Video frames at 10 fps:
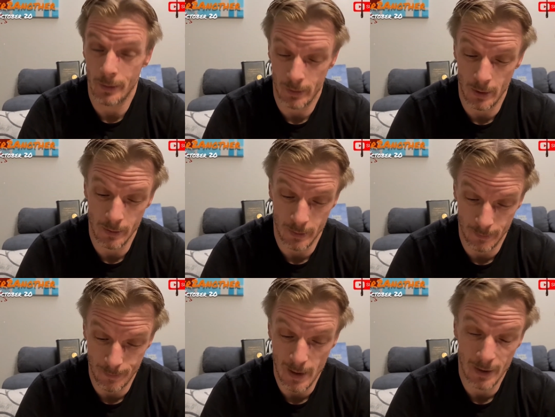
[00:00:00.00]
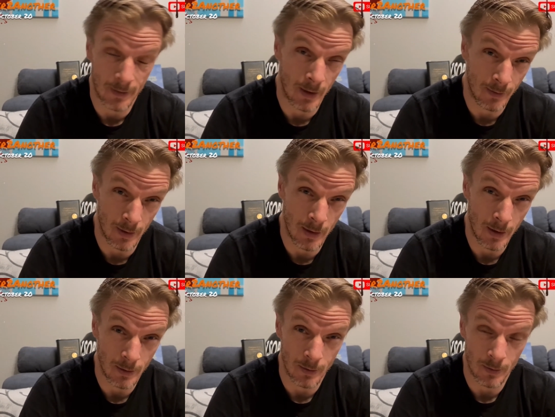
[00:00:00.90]
skirt the fact that
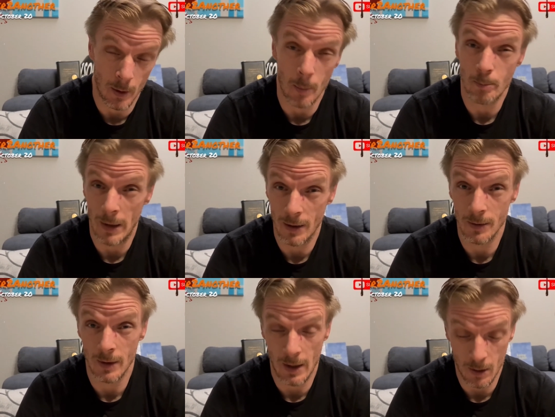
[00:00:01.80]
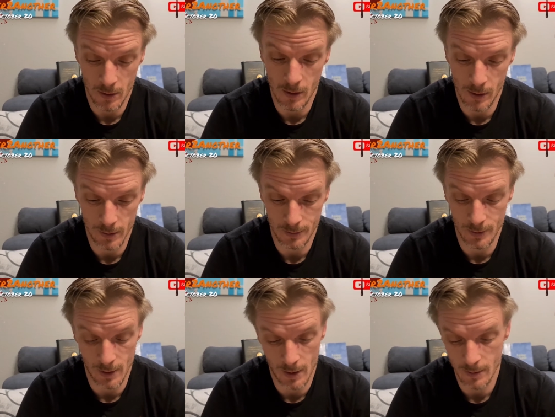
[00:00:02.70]
today is about Alcoholics
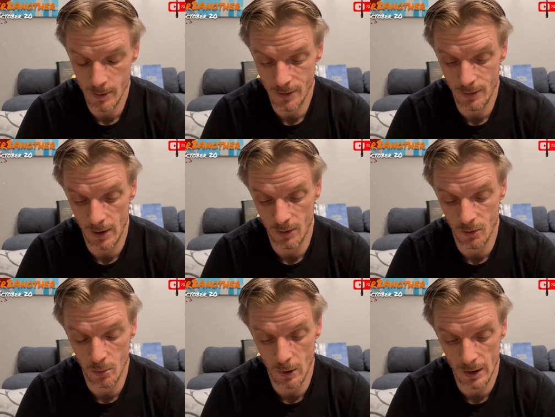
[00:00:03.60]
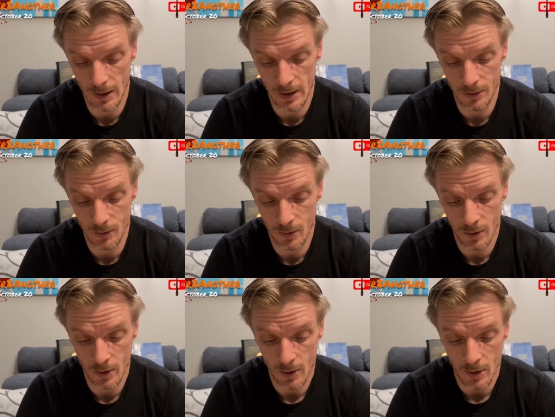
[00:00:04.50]
Anonymous, as well as,
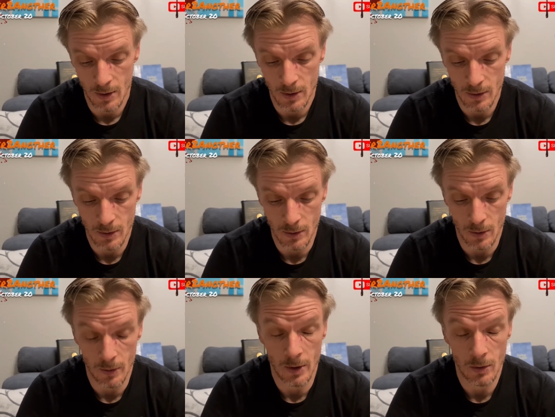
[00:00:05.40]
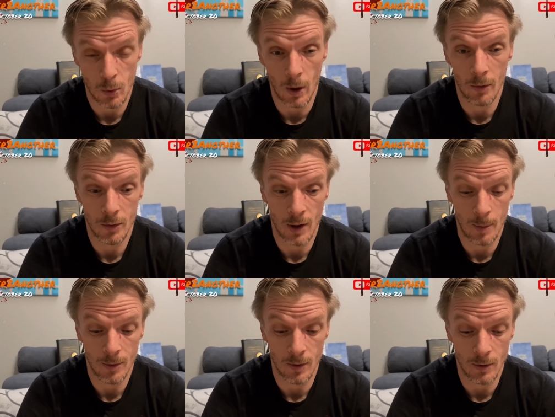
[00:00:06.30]
you know, the 12
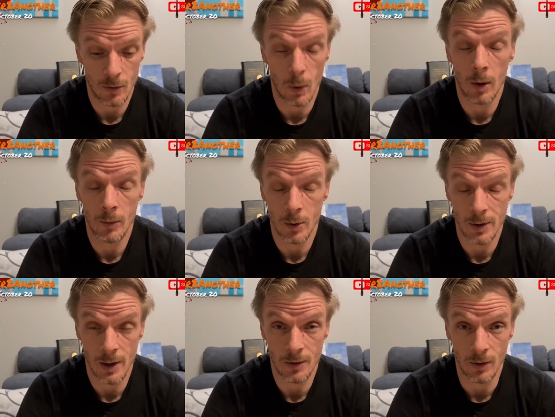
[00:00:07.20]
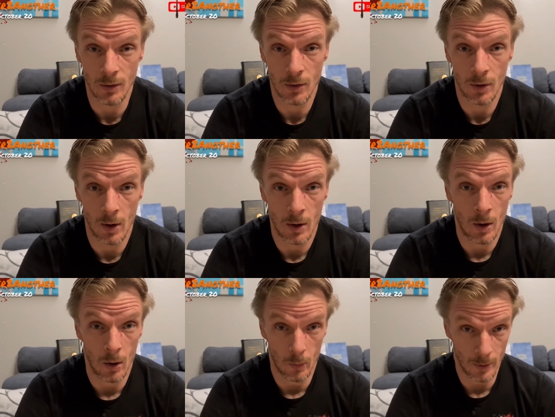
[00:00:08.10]
Steps and 12 Traditions,
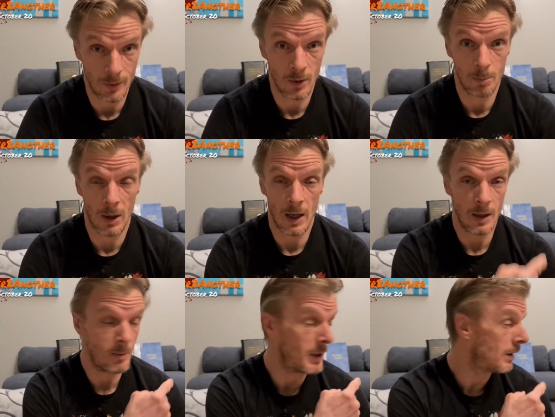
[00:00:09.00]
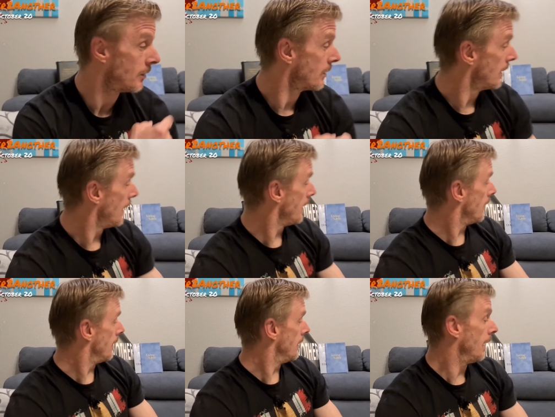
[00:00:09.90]
which is behind me. It's kind
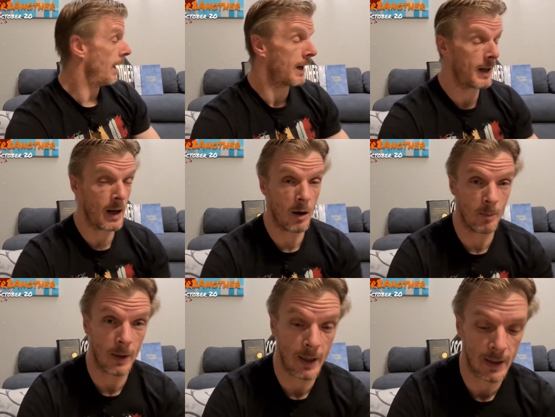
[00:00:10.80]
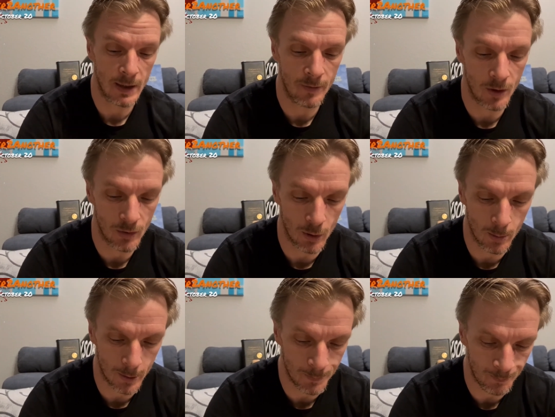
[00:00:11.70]
of hanging out by Living
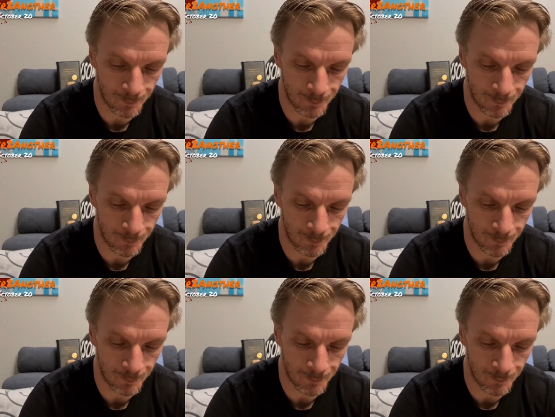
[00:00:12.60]
Sober.